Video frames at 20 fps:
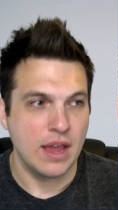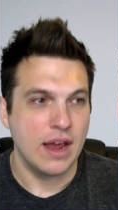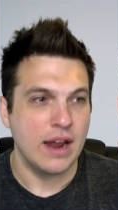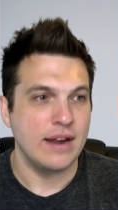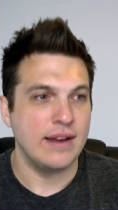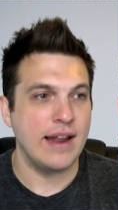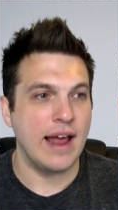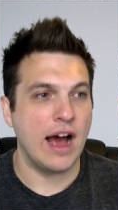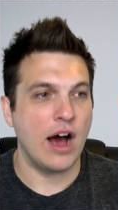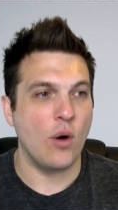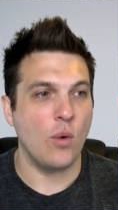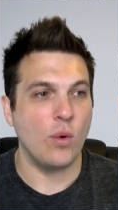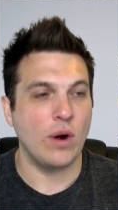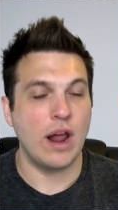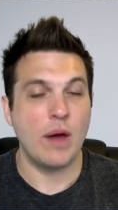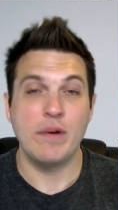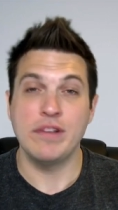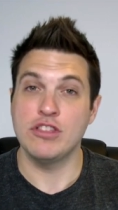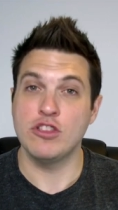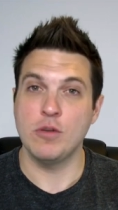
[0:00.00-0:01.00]
Now, when
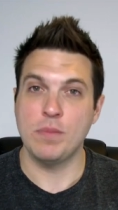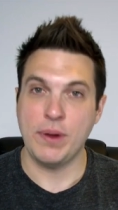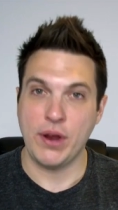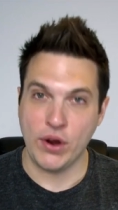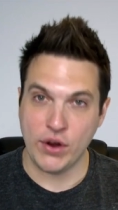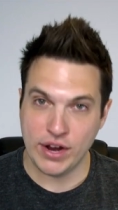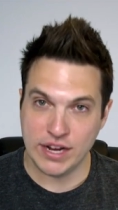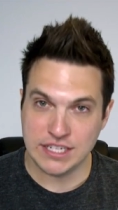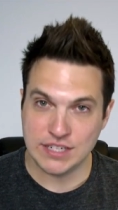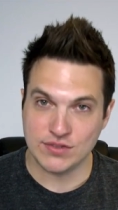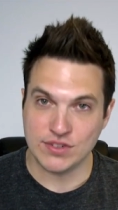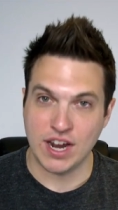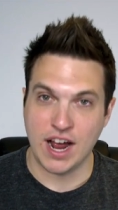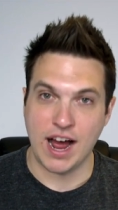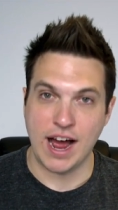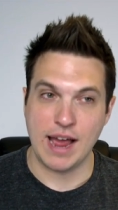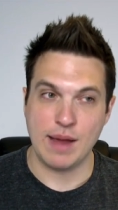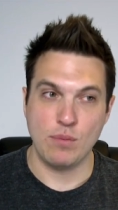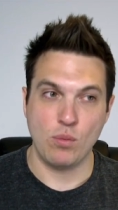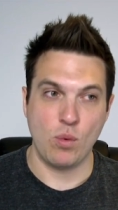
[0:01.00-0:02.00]
I went through periods of
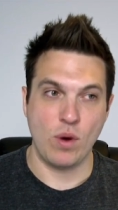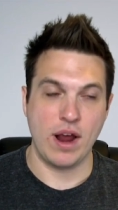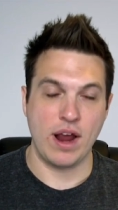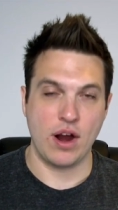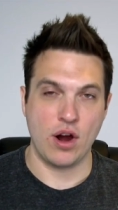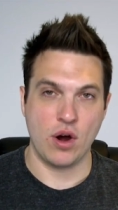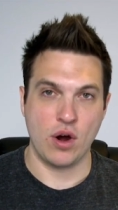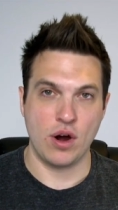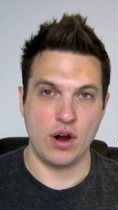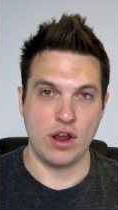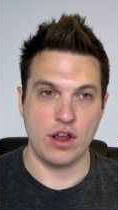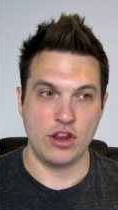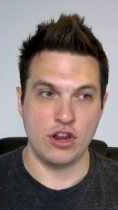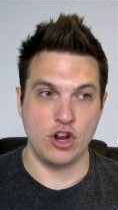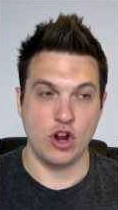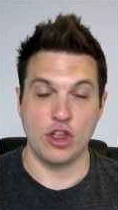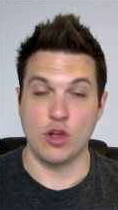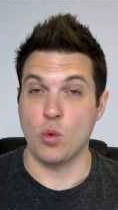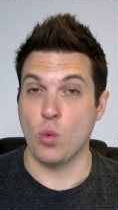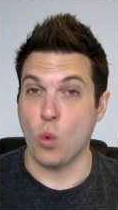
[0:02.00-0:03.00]
time where, you
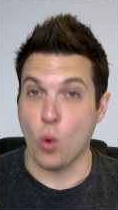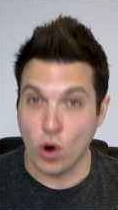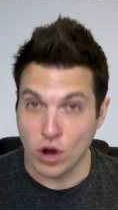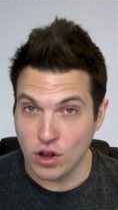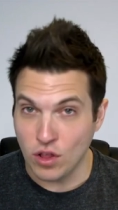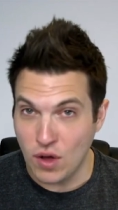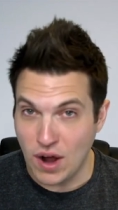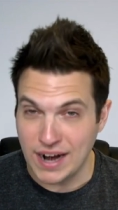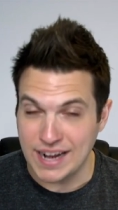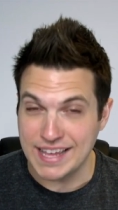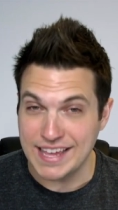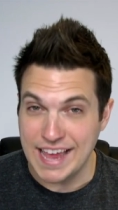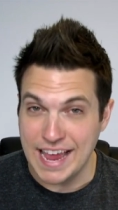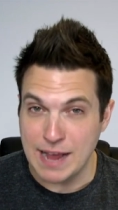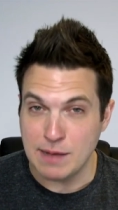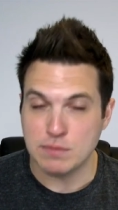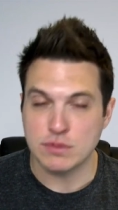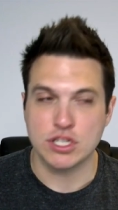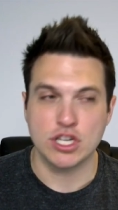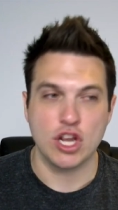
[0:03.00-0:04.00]
know, there weren't a lot of
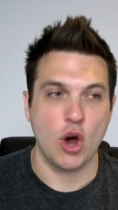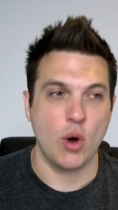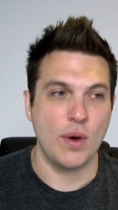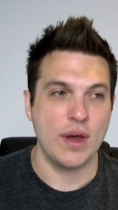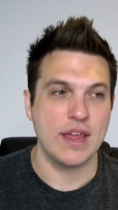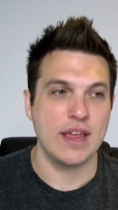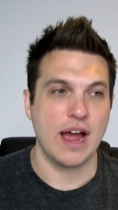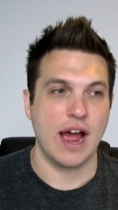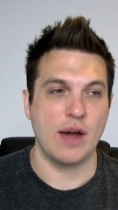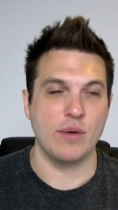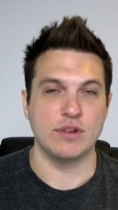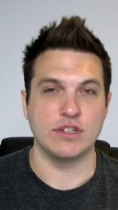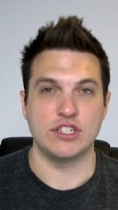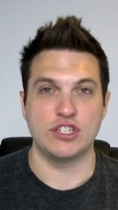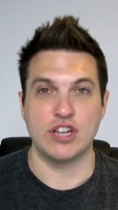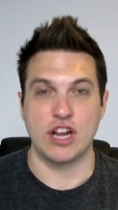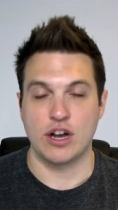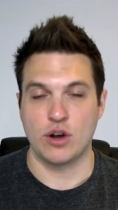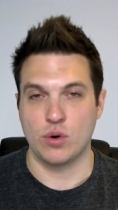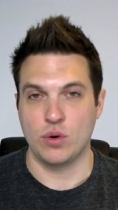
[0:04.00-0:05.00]
games going, I was
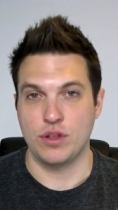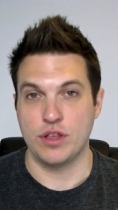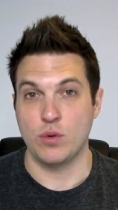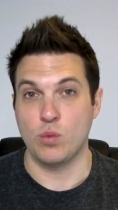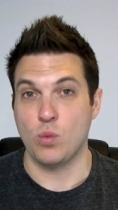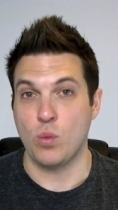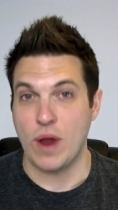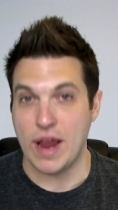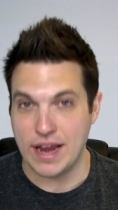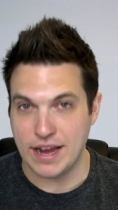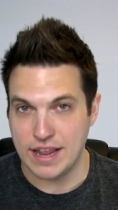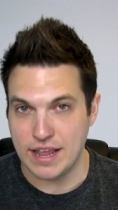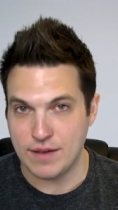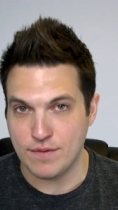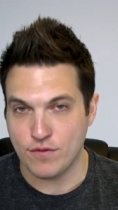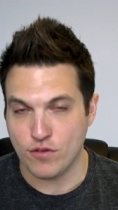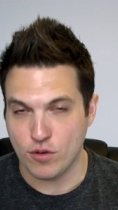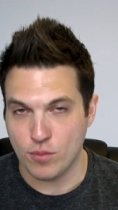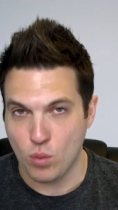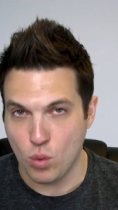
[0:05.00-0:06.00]
generally
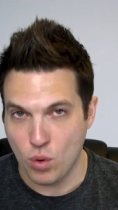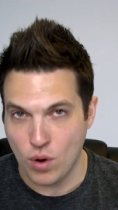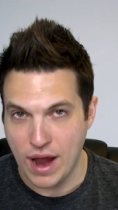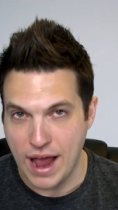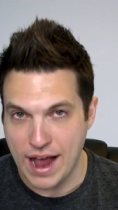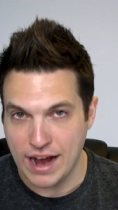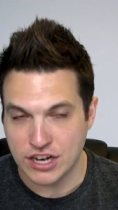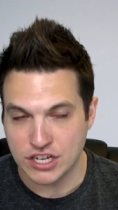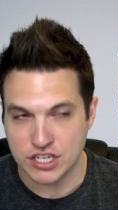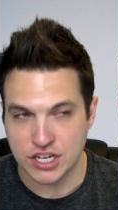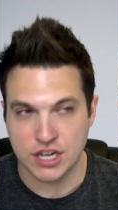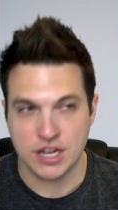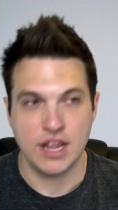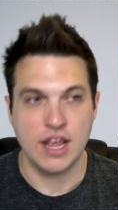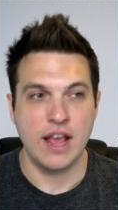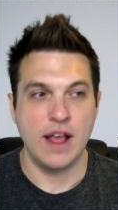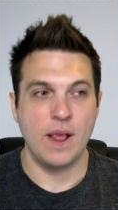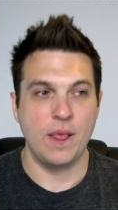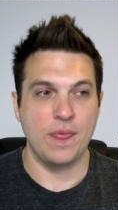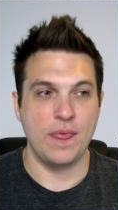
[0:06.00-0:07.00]
waiting for more action,
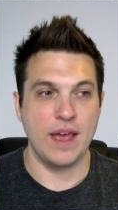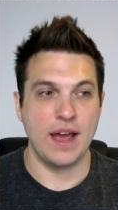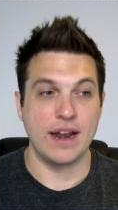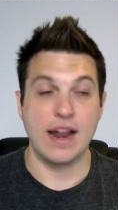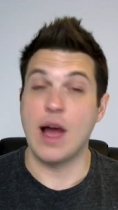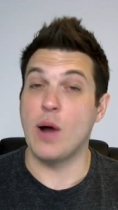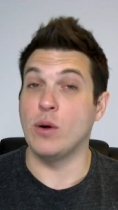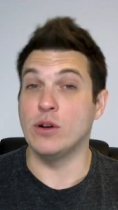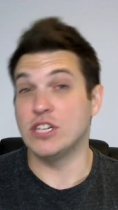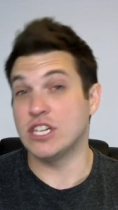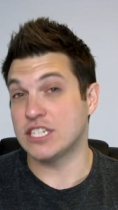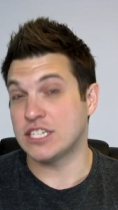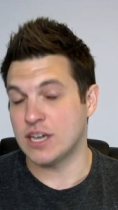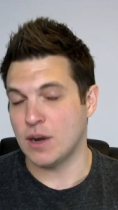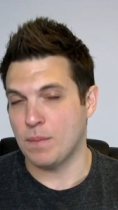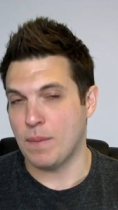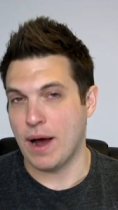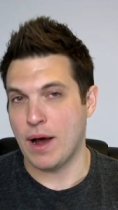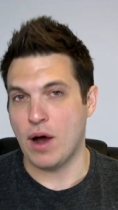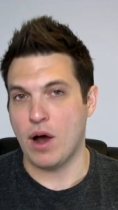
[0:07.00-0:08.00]
then I would just sit
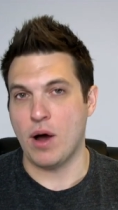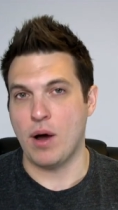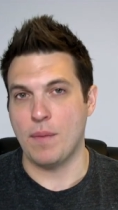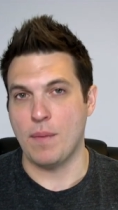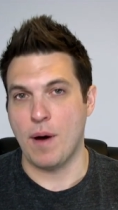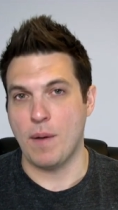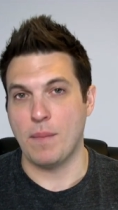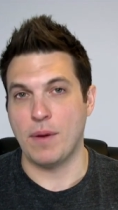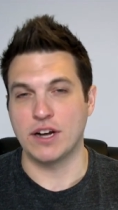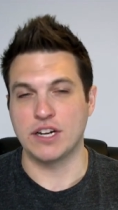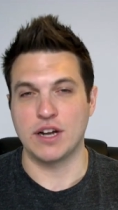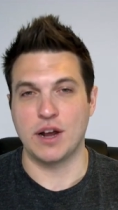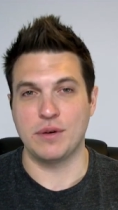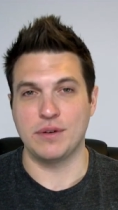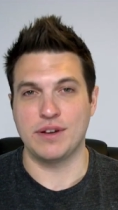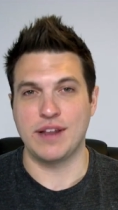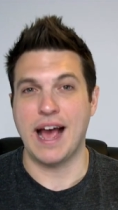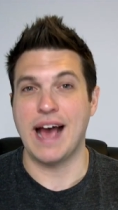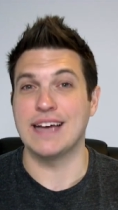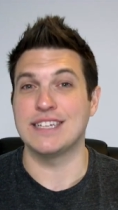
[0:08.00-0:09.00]
on my,
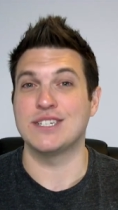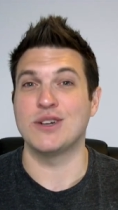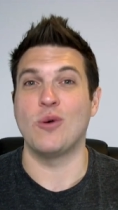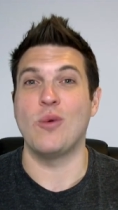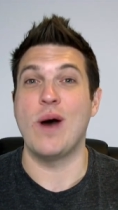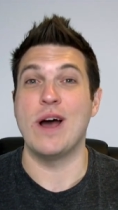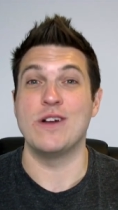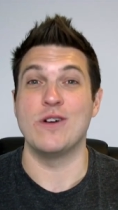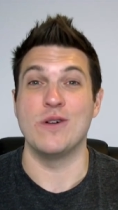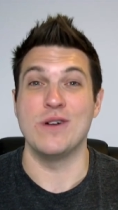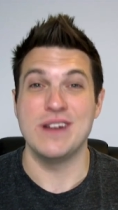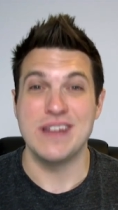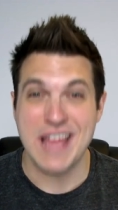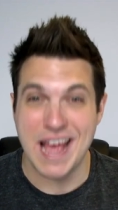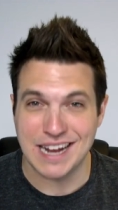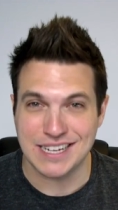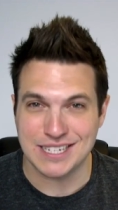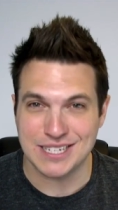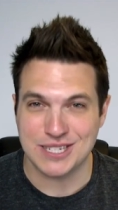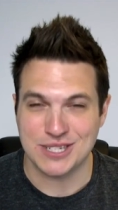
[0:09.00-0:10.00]
I'd cast a wider
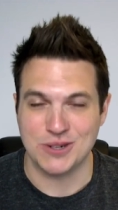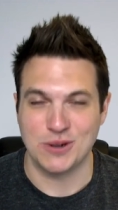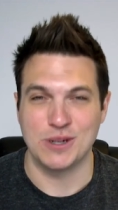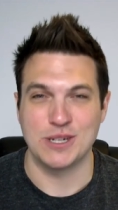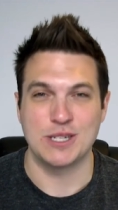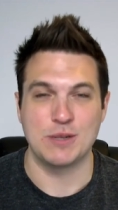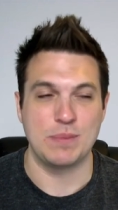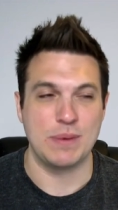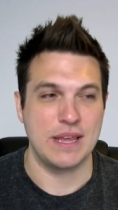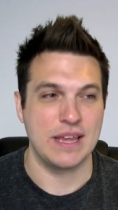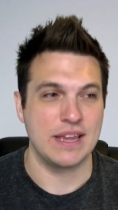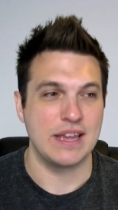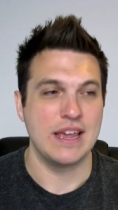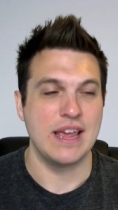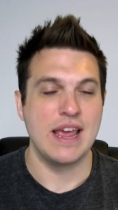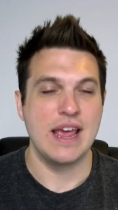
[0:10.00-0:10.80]
net, so to speak,